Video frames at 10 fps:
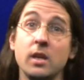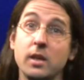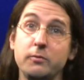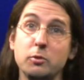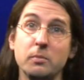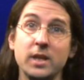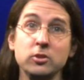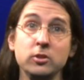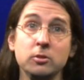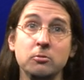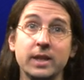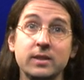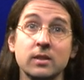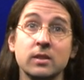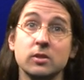If you measure your
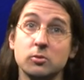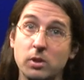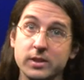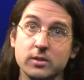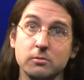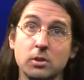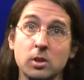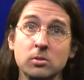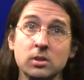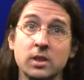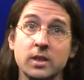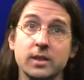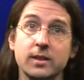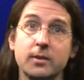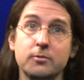weight twice in a row,
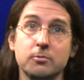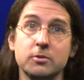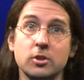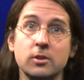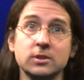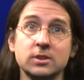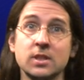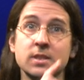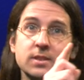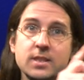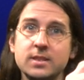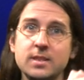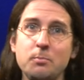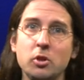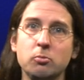it gives the results
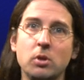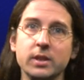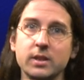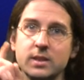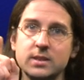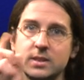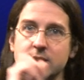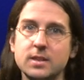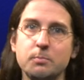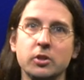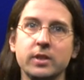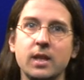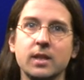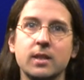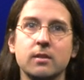60.1 and
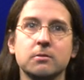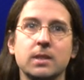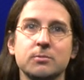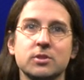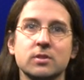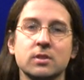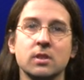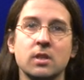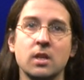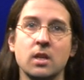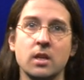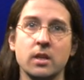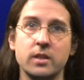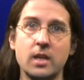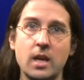60.9 kilograms.
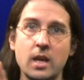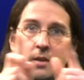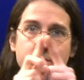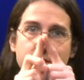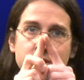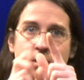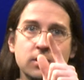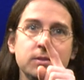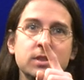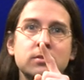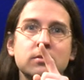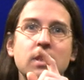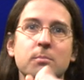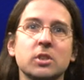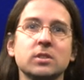The average of these two
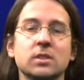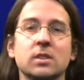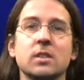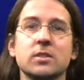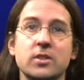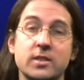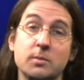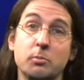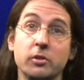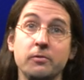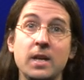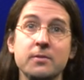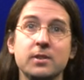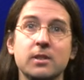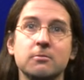numbers,
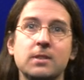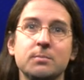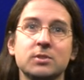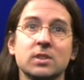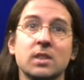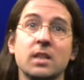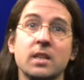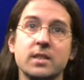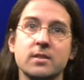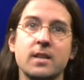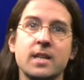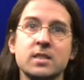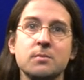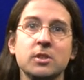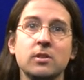60.5 kilograms, is an
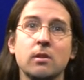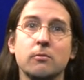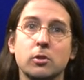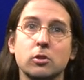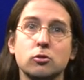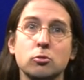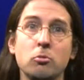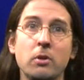estimate for your true